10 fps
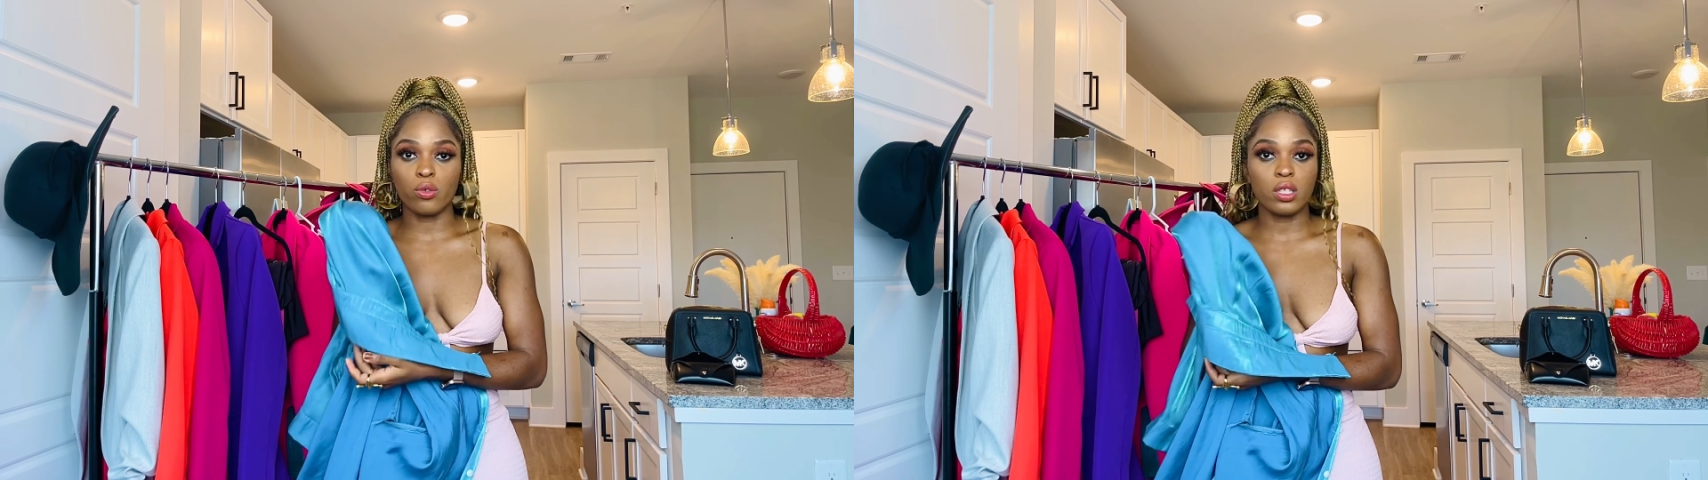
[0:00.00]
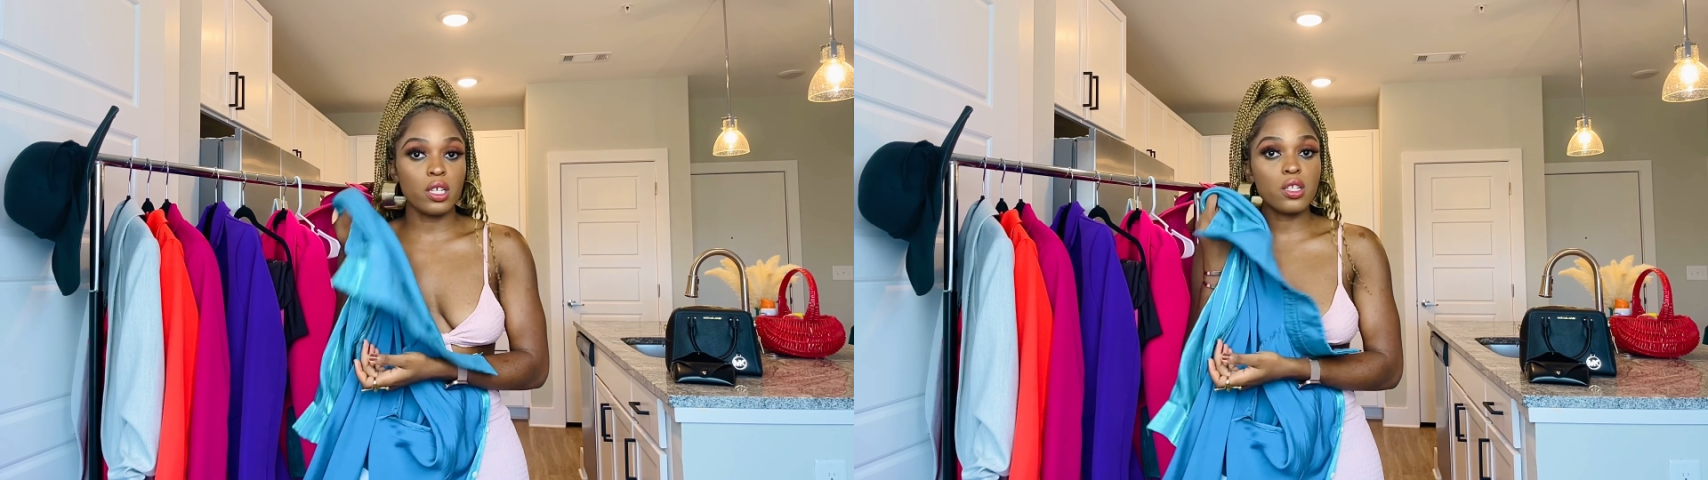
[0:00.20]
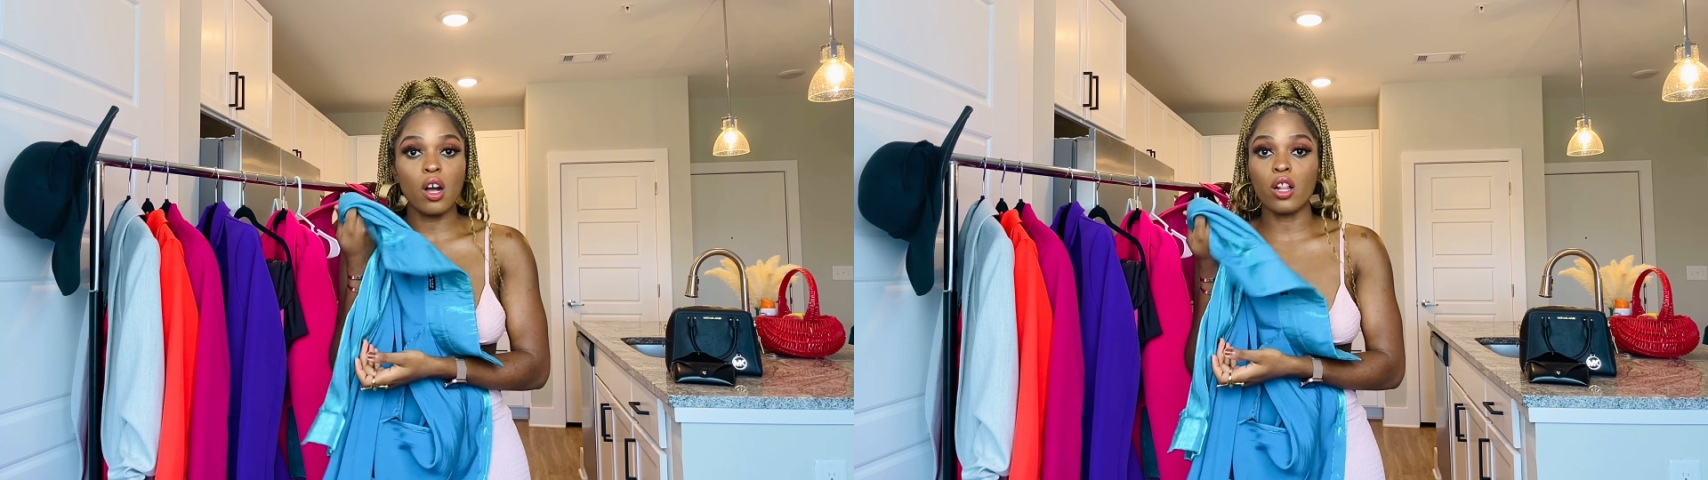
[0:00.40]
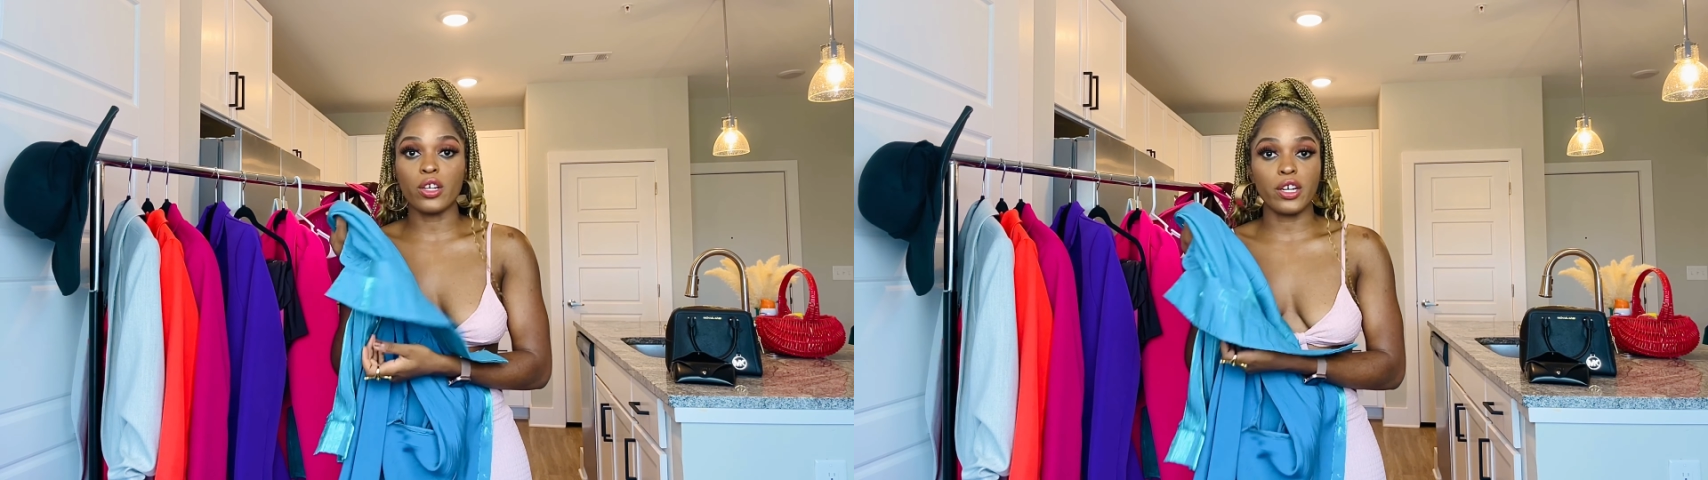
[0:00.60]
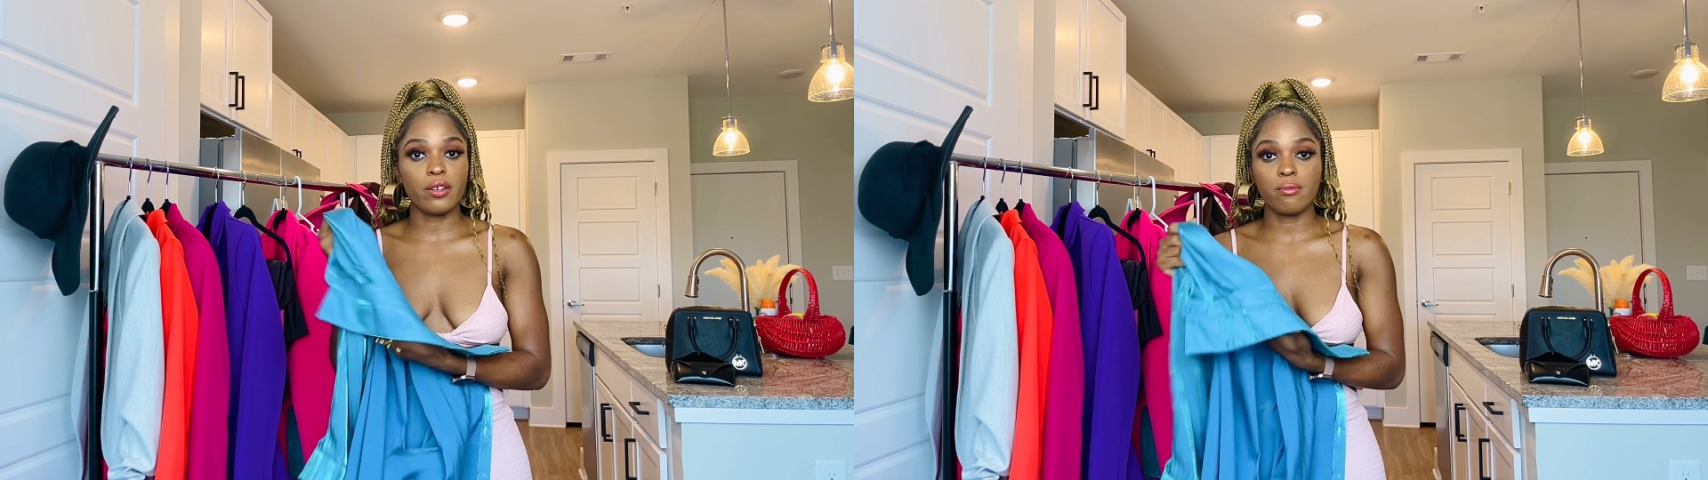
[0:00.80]
This
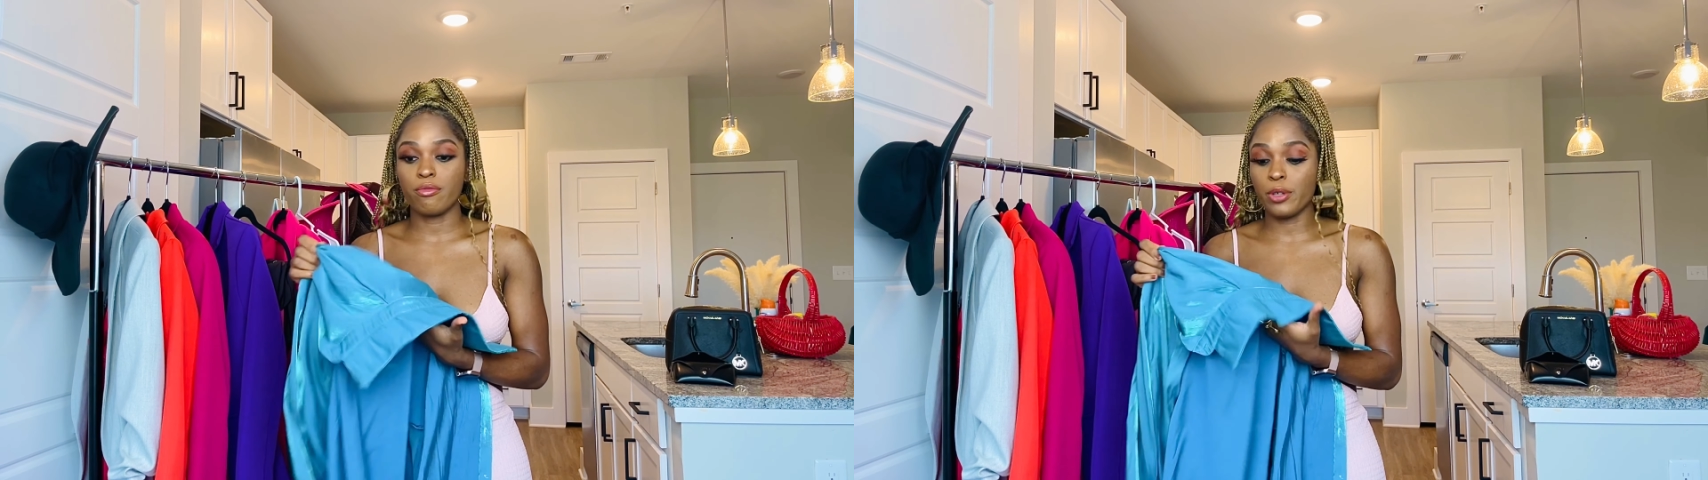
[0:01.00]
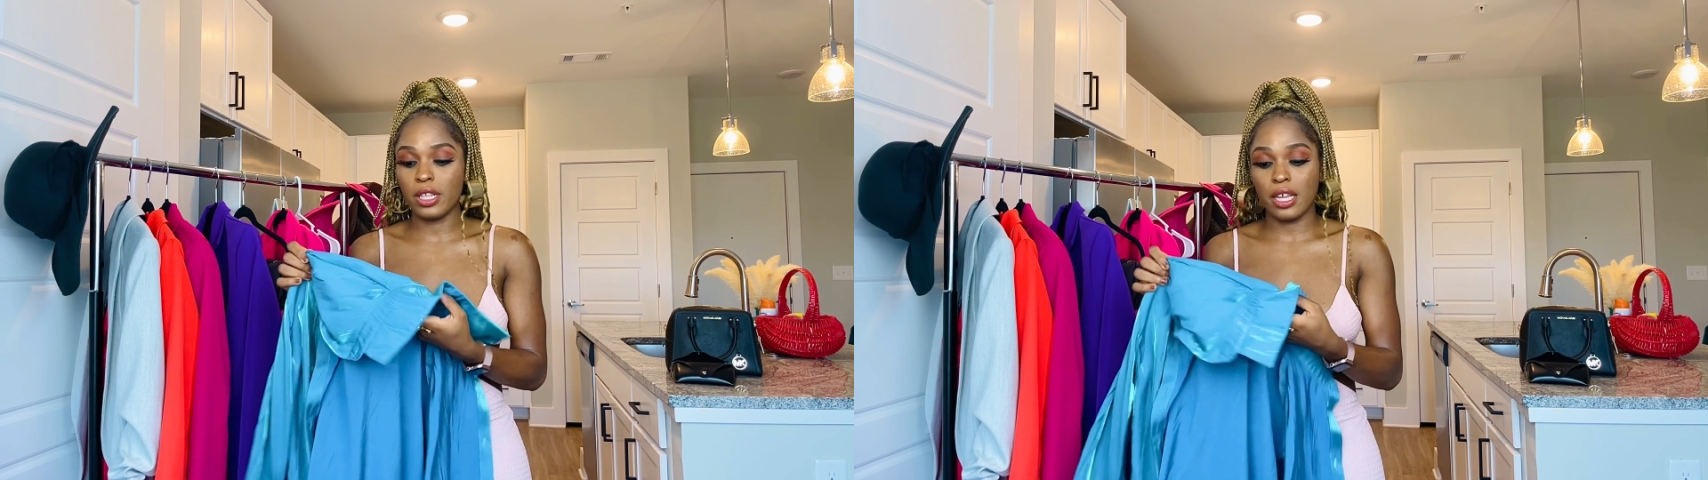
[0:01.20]
color, really,